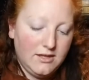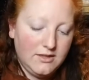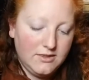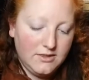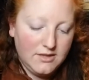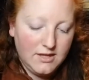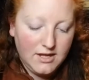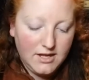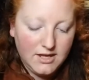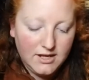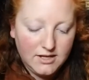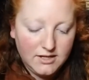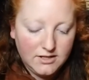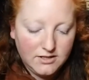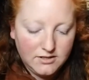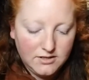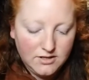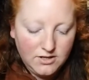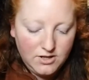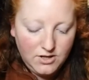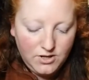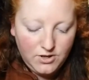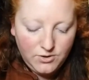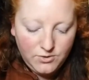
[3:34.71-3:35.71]
And
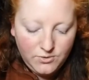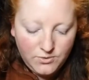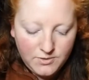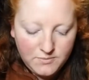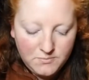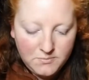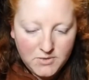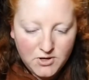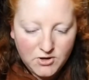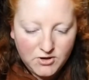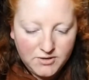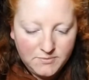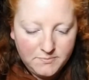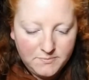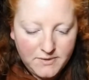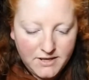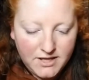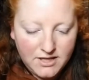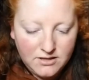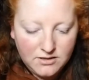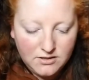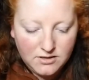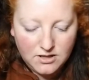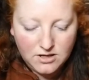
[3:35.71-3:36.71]
then, oh, Mary
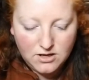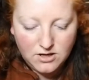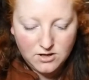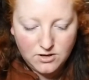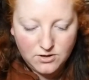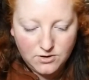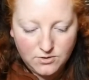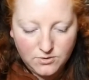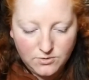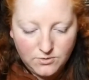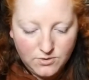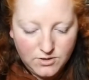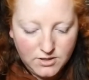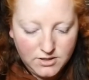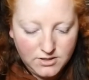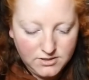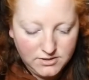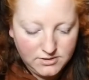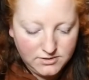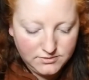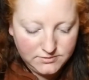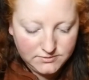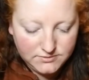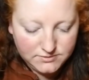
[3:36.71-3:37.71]
Baylow.
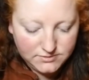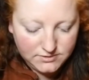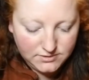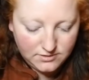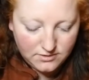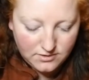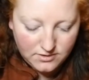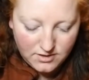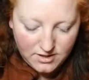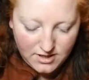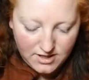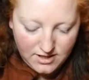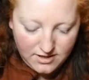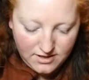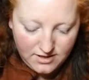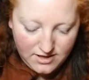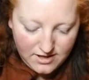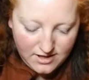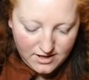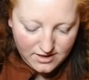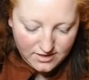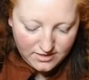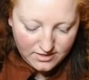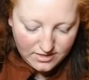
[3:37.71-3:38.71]

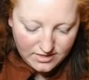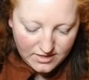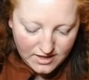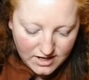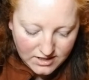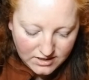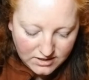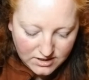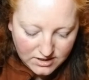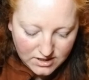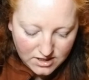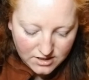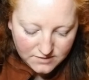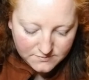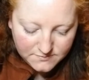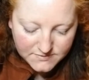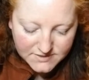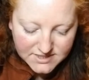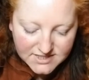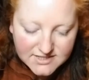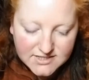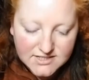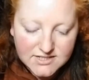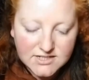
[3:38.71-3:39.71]
Then
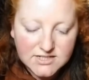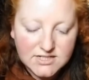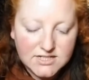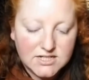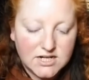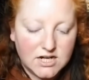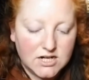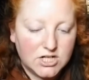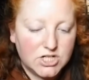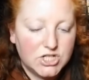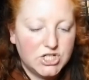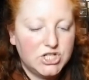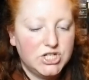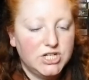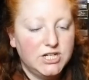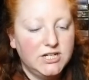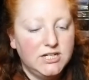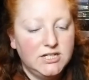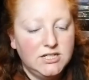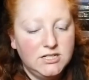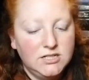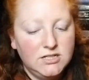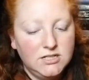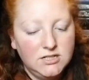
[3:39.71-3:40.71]
Comes
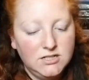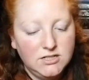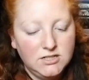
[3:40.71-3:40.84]
Seduction.